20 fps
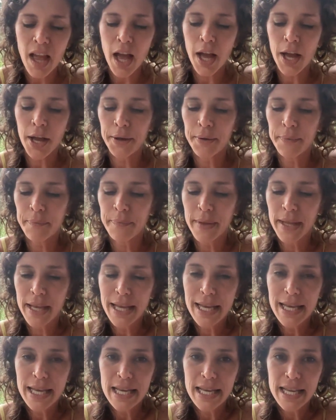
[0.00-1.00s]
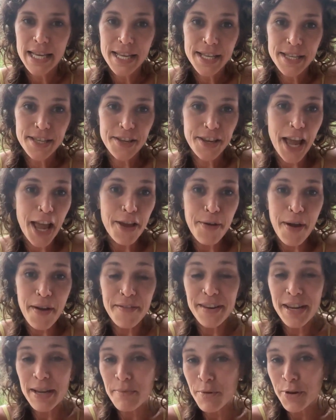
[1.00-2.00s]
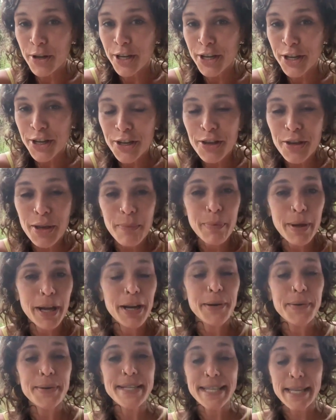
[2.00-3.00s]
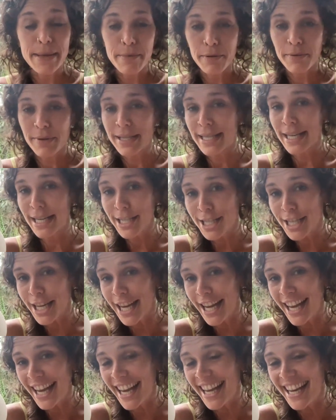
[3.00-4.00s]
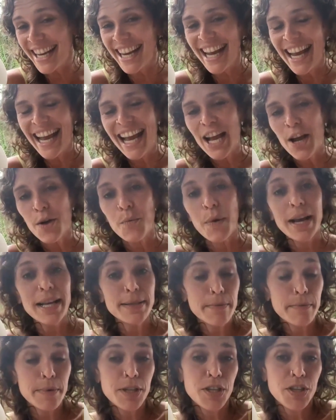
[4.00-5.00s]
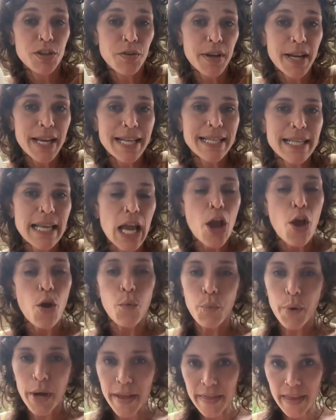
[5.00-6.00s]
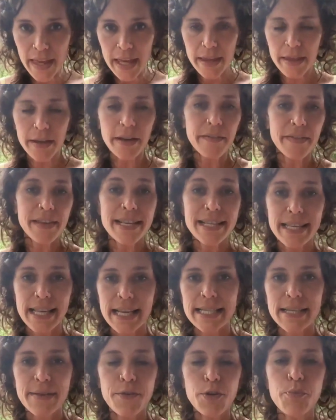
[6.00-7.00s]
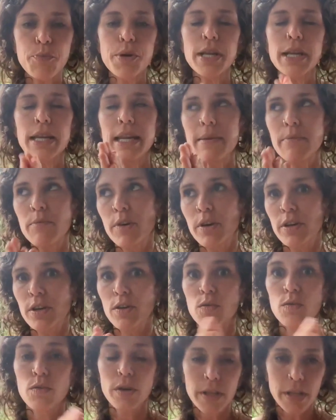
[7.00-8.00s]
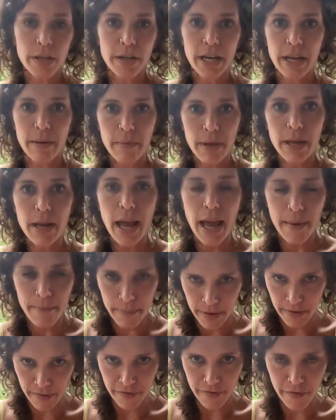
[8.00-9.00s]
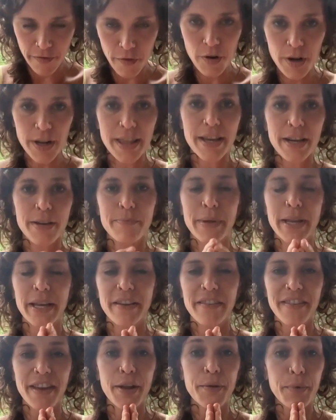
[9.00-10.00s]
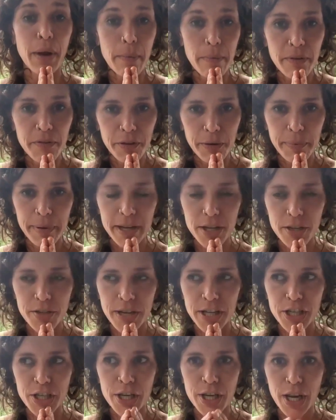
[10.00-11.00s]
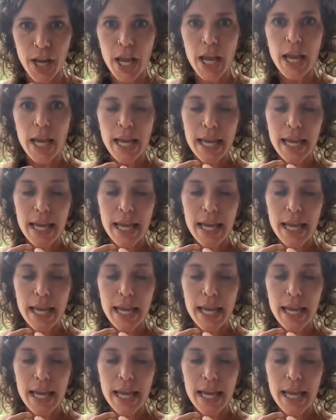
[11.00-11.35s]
Um, so yeah, you have neem oil, you can pair it with semen retention, Wise Woman's Choice. With either of these things, if you put neem oil or the cream in before the big event, right before penetration,